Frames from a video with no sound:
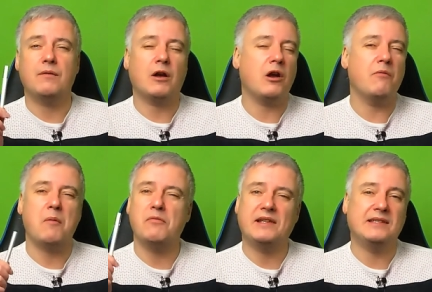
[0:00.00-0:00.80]
I can't
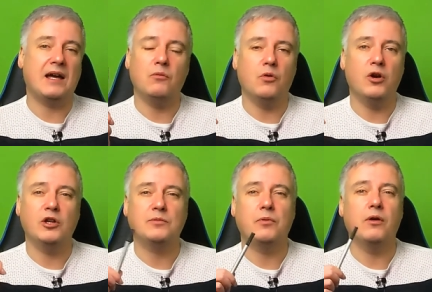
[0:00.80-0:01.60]
remember the exact
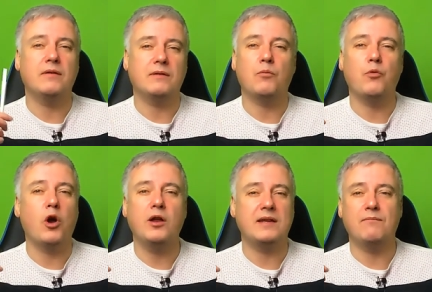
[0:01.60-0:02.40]
words, but the
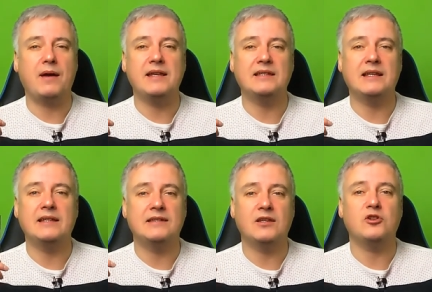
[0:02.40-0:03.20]
wording
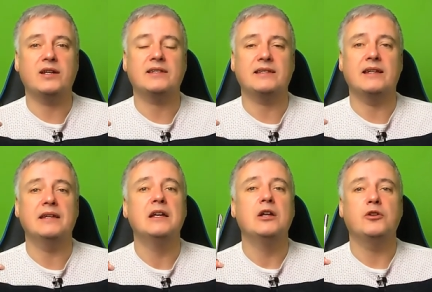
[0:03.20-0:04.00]
basically
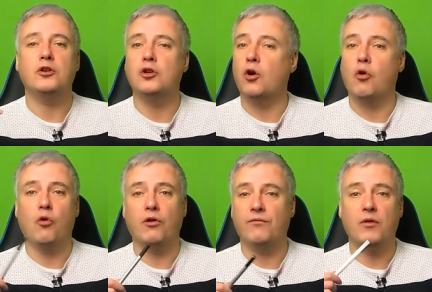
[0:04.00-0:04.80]
suggesting that not
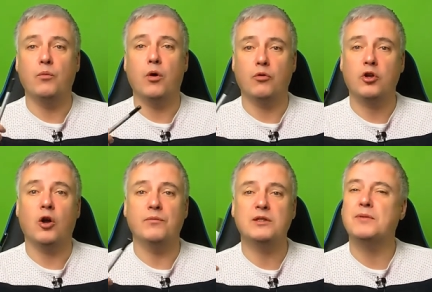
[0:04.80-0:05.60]
all of them will
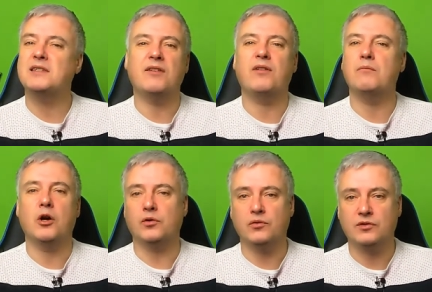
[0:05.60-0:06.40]
come. Specific
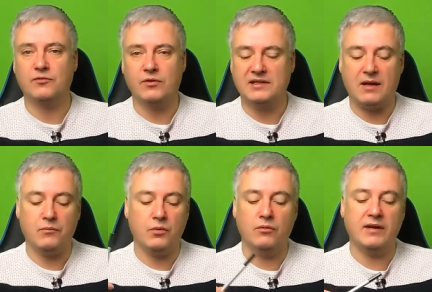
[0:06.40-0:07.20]
models, for
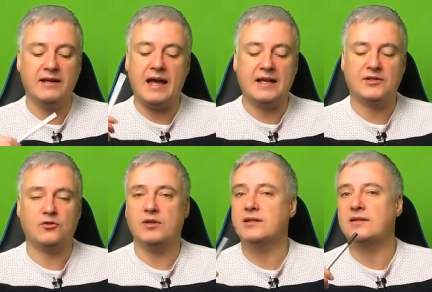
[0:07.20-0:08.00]
example, in
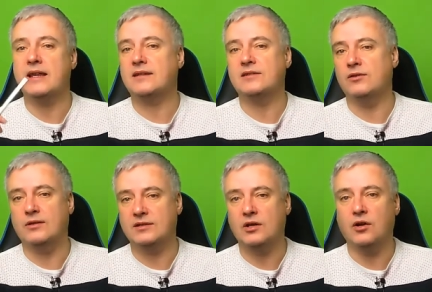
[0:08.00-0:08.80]
asterisk next to
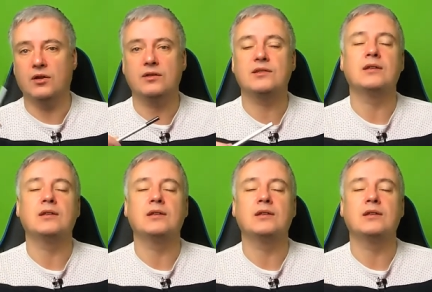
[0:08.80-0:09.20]
the stylus.